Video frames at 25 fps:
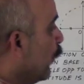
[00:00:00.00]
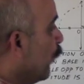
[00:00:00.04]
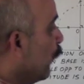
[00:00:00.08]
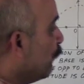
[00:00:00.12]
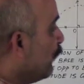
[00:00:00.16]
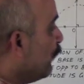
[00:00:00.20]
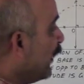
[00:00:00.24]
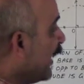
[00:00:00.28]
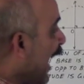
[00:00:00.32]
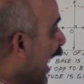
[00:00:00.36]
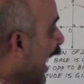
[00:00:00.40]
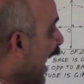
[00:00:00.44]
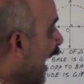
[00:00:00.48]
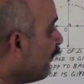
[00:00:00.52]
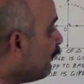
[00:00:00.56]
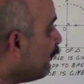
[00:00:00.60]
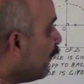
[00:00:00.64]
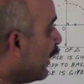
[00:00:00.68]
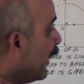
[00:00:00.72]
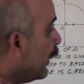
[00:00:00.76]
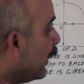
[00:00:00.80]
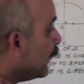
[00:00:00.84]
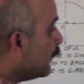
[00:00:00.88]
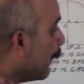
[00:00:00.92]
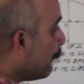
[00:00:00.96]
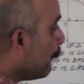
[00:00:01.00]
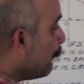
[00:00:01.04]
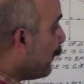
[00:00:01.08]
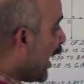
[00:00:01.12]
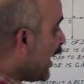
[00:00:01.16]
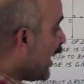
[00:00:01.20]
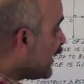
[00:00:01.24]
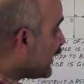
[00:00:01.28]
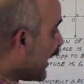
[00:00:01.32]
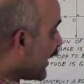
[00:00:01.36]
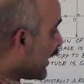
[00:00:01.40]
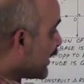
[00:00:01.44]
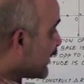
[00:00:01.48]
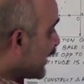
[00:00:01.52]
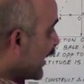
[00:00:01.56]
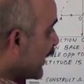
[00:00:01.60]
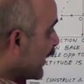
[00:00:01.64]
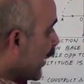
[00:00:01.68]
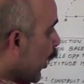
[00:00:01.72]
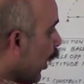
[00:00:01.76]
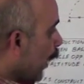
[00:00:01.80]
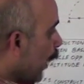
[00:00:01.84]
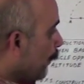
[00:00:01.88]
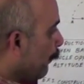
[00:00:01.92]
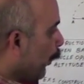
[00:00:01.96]
we have the base
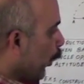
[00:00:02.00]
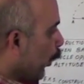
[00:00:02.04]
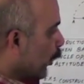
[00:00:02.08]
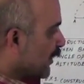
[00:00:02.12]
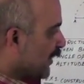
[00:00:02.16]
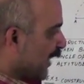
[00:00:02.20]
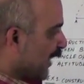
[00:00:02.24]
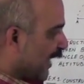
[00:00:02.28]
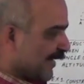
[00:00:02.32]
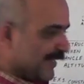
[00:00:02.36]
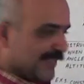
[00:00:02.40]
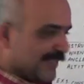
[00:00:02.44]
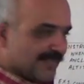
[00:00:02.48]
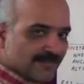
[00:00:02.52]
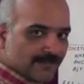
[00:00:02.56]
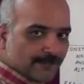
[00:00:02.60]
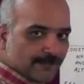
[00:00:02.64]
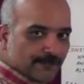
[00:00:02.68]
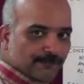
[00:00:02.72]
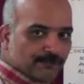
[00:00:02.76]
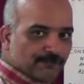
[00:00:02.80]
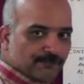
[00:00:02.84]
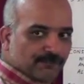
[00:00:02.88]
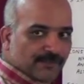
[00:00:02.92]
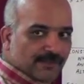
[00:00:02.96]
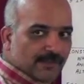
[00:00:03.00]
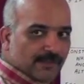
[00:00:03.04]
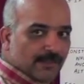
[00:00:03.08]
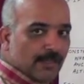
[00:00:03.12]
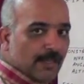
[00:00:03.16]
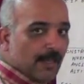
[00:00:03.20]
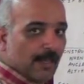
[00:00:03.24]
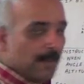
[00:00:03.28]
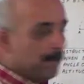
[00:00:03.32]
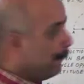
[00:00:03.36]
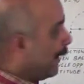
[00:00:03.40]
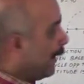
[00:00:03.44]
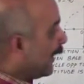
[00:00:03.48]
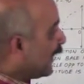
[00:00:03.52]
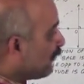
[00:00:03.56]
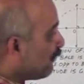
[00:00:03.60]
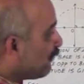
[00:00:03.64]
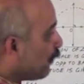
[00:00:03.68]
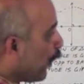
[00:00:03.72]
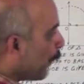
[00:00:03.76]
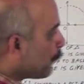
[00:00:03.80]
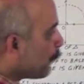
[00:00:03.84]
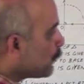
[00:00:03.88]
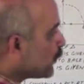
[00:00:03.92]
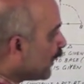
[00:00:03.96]
extended on both sides. But if
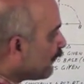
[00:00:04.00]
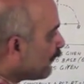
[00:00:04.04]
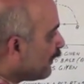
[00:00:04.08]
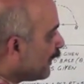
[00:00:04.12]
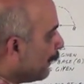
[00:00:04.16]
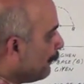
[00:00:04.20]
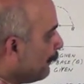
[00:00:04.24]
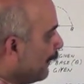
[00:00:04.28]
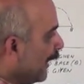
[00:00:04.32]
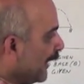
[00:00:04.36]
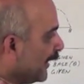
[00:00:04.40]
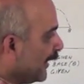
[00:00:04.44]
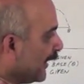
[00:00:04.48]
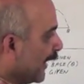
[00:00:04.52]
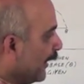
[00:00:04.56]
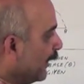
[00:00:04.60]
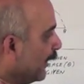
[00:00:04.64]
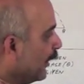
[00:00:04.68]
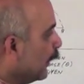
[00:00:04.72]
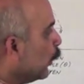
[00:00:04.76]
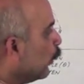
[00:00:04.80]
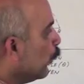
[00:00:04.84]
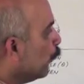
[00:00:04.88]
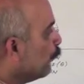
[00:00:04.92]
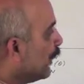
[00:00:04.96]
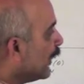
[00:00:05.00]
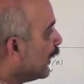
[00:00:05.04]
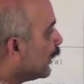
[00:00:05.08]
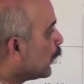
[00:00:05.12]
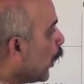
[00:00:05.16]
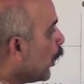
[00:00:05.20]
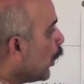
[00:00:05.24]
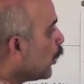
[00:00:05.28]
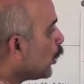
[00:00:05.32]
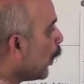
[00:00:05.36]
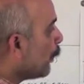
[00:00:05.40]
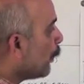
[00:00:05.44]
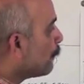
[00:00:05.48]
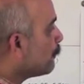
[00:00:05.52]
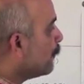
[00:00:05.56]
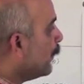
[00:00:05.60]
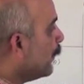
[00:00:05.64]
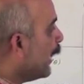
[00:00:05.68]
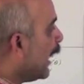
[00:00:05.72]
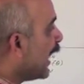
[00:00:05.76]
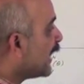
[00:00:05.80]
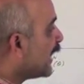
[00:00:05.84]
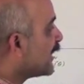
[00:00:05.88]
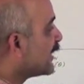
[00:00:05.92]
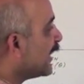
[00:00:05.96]
you observe in the median, we don't
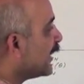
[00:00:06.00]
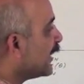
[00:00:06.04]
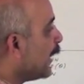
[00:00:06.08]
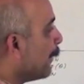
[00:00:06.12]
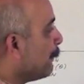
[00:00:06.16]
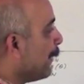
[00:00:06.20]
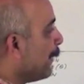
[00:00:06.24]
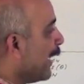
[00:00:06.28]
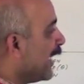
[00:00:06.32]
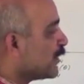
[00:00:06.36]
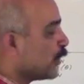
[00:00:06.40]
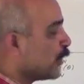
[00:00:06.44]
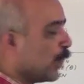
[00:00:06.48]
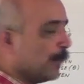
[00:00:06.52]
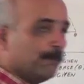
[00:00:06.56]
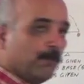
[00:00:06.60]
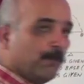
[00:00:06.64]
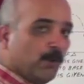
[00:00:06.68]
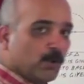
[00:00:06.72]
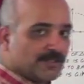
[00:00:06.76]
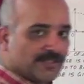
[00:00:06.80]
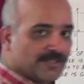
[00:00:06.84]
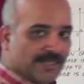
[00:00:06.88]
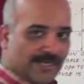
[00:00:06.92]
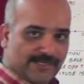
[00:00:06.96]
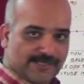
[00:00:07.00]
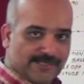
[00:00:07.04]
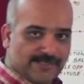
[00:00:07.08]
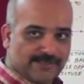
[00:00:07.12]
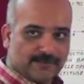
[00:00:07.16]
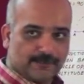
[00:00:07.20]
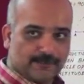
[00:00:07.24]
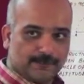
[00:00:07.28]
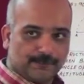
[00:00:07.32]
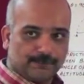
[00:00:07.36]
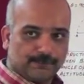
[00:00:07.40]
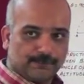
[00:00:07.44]
extend the base on both sides.